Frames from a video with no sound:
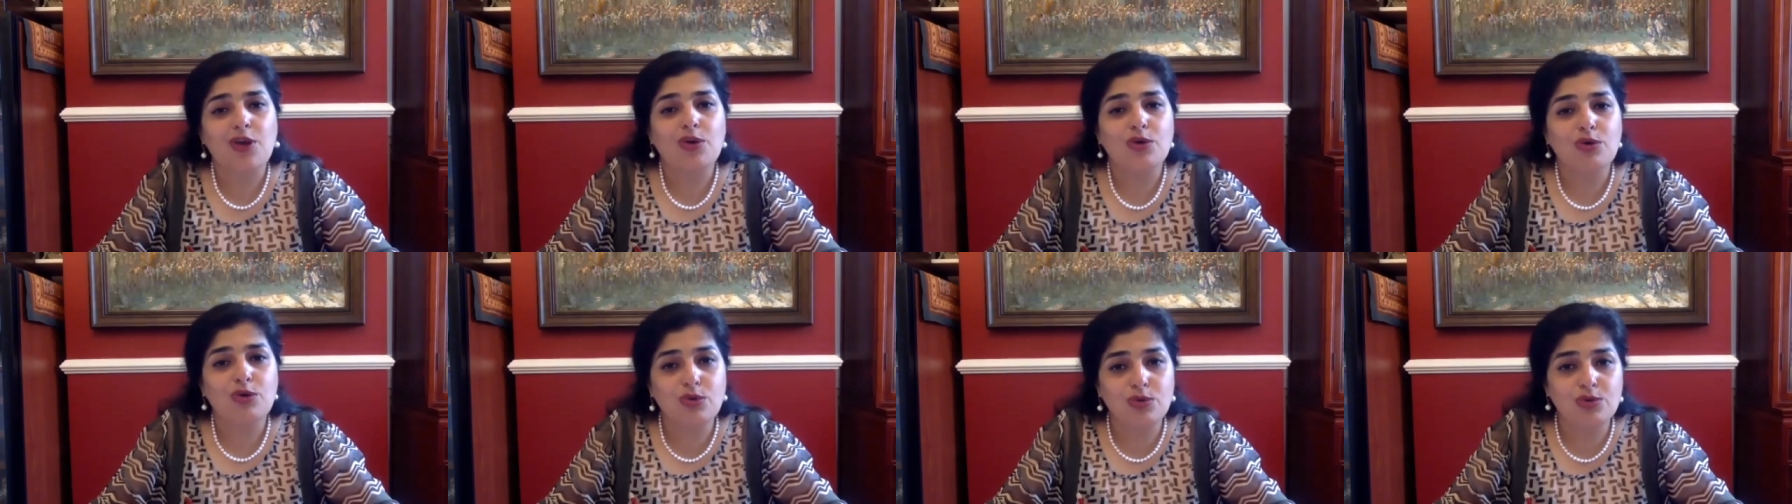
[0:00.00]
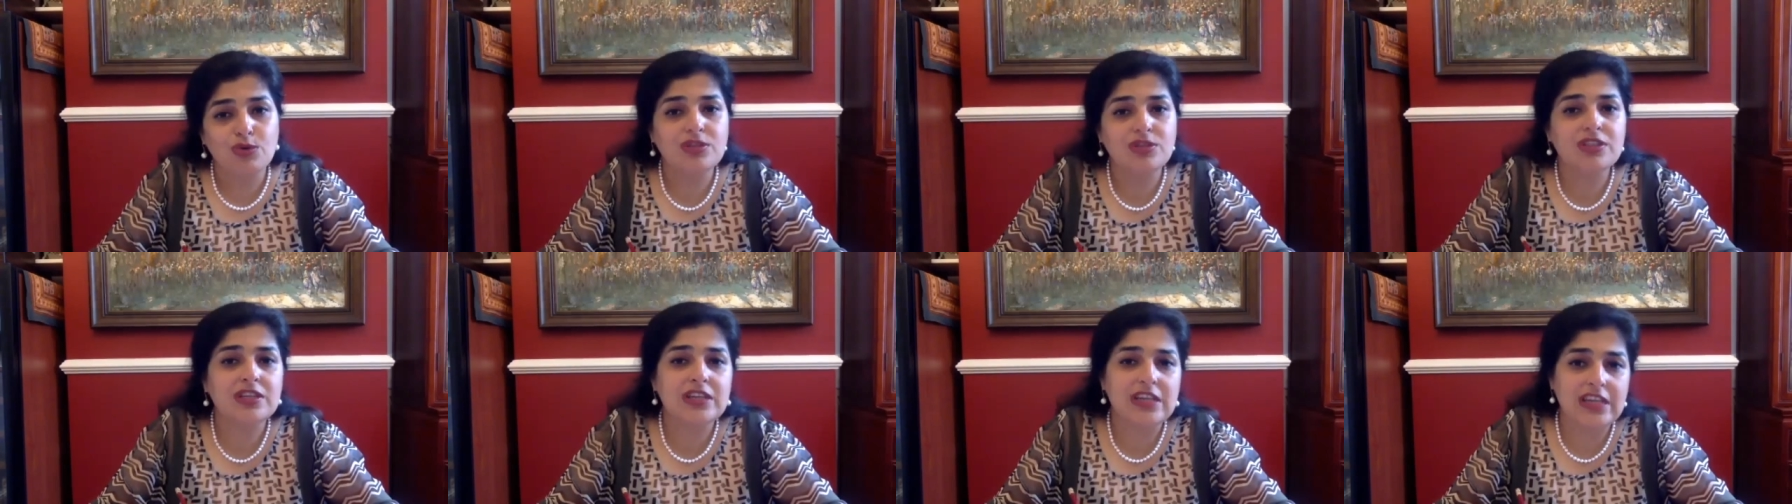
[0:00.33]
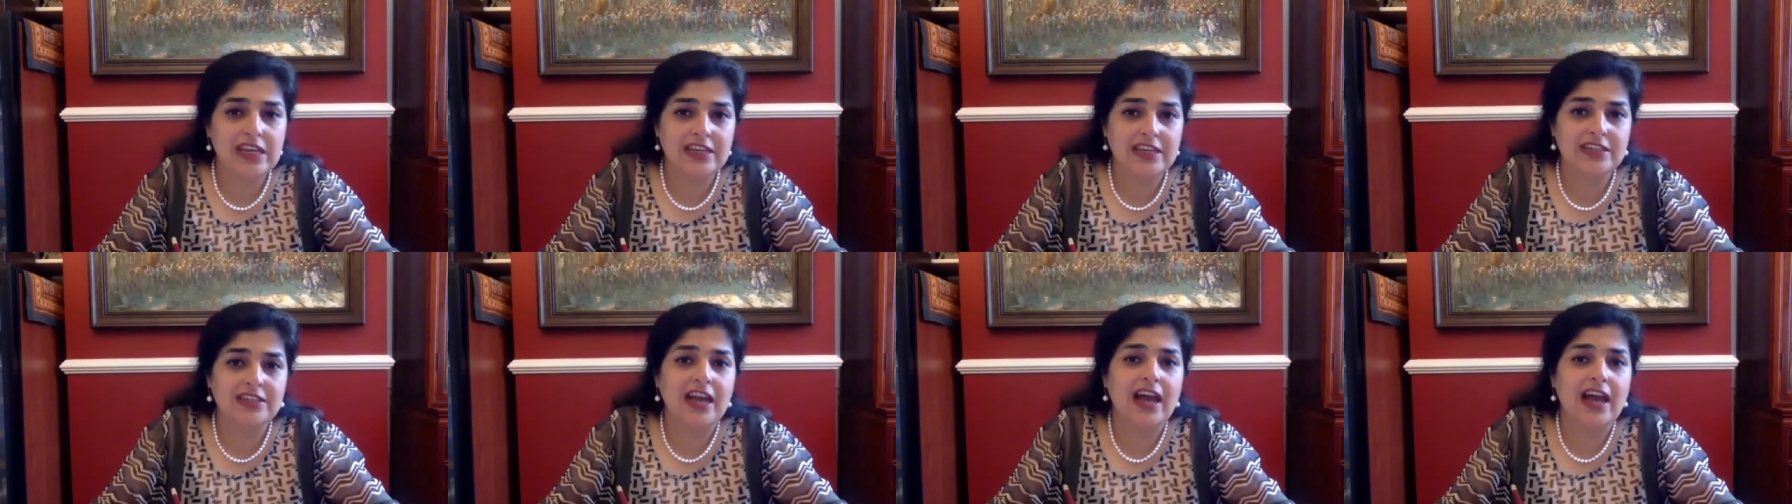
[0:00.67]
whose
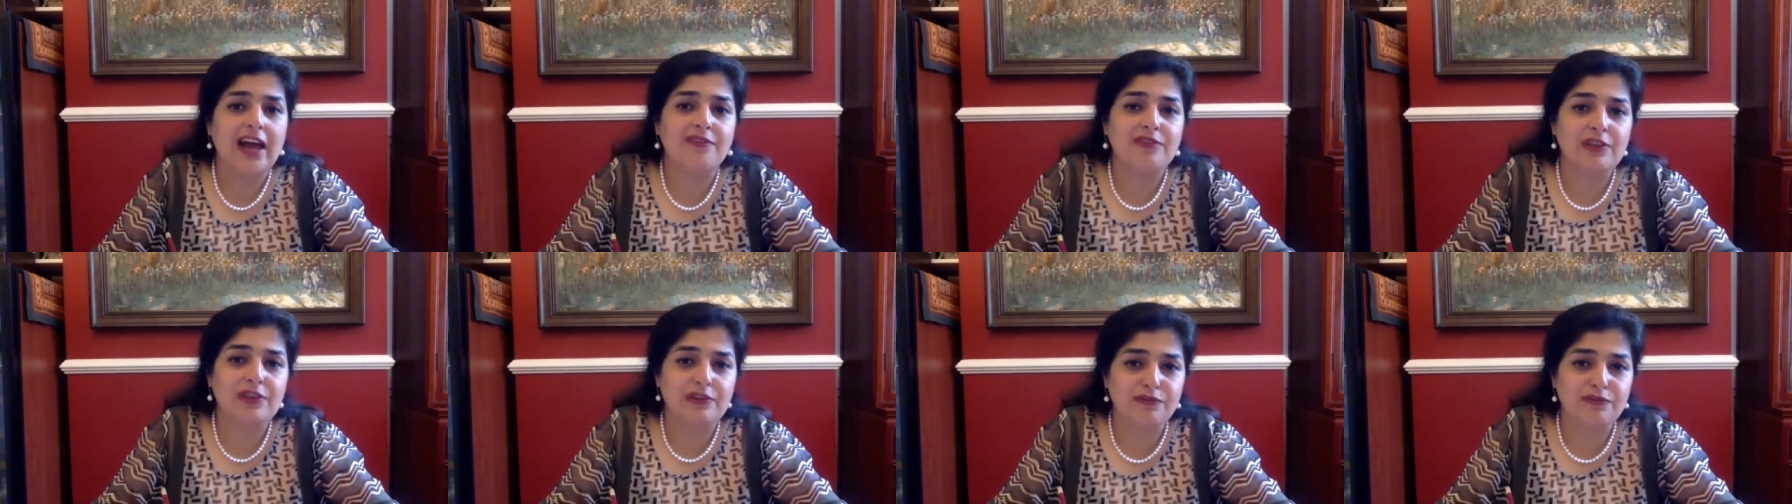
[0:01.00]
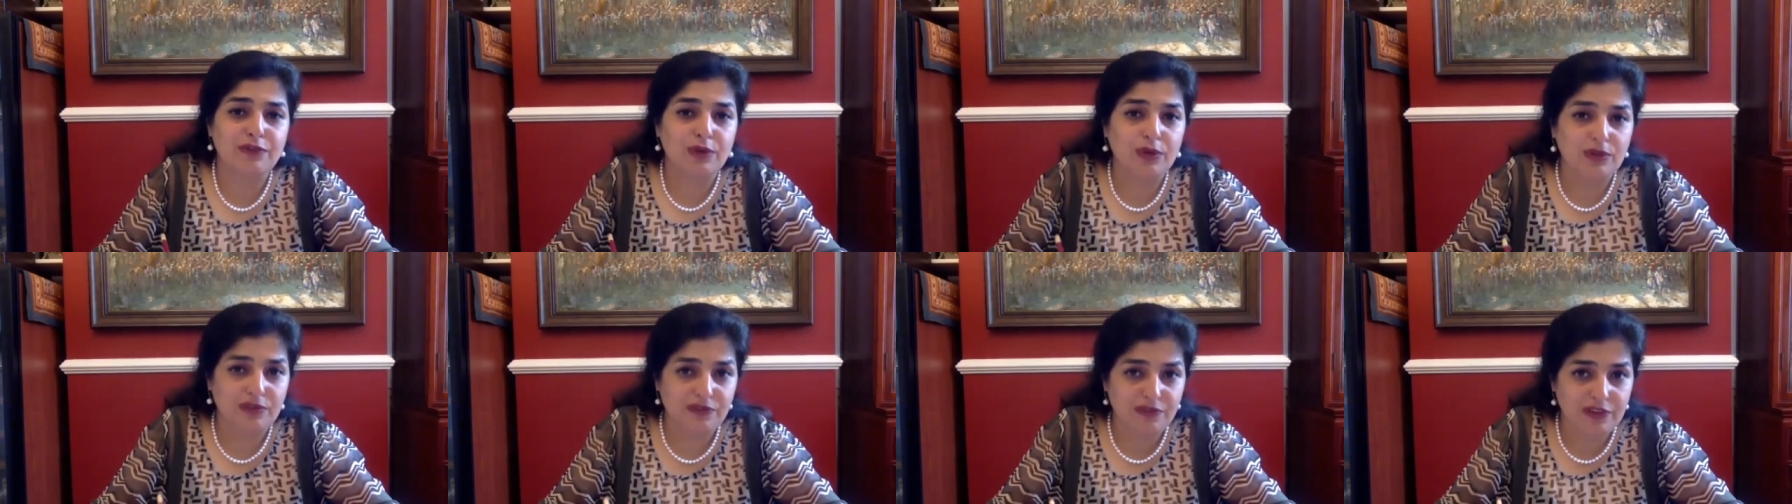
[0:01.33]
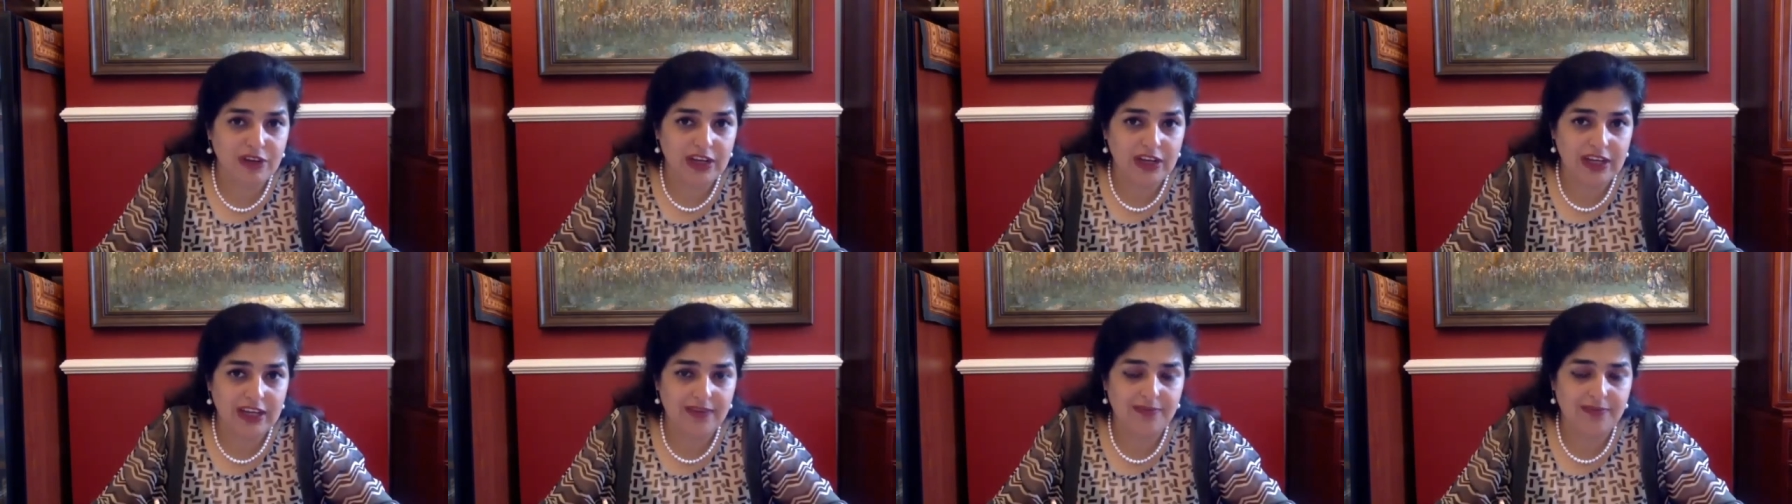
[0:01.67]
need are we
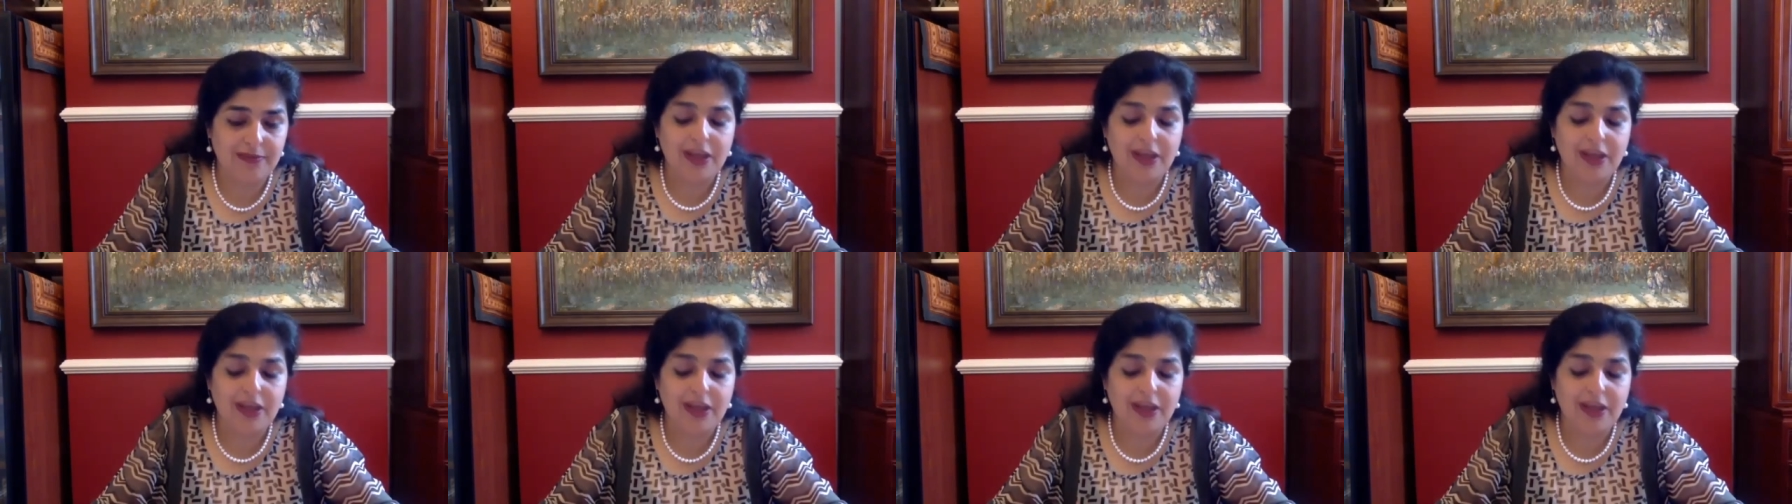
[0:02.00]
fulfilling?